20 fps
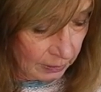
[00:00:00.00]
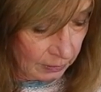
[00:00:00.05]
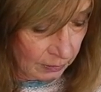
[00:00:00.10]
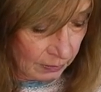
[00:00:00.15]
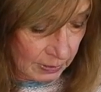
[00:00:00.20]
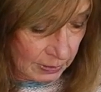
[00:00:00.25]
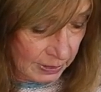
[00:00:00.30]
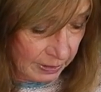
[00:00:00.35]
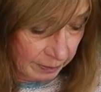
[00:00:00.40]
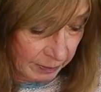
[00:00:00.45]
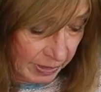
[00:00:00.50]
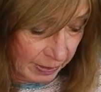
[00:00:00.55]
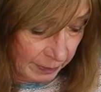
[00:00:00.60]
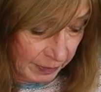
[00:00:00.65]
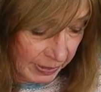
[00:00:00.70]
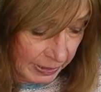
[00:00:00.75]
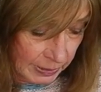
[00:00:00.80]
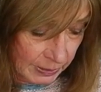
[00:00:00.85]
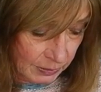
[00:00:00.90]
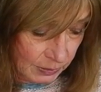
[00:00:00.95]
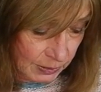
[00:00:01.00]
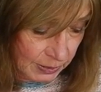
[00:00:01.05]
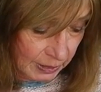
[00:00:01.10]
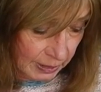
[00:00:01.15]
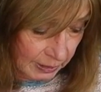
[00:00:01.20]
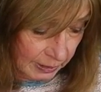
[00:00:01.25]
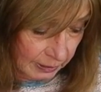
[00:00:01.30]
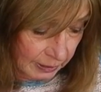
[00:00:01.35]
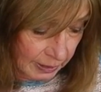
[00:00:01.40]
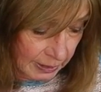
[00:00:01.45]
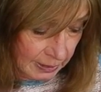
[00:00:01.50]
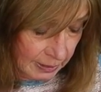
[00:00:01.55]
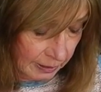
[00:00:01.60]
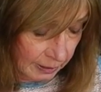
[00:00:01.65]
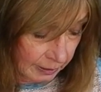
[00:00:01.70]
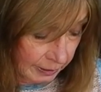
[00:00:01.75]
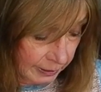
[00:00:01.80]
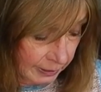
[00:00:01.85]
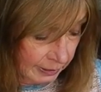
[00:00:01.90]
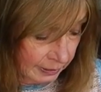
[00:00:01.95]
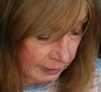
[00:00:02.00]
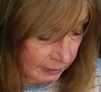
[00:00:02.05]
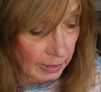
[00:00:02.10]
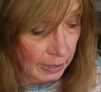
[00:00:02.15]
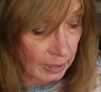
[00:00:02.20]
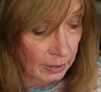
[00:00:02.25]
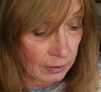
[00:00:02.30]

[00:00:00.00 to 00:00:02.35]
Notice that my paints are staying nice and clean.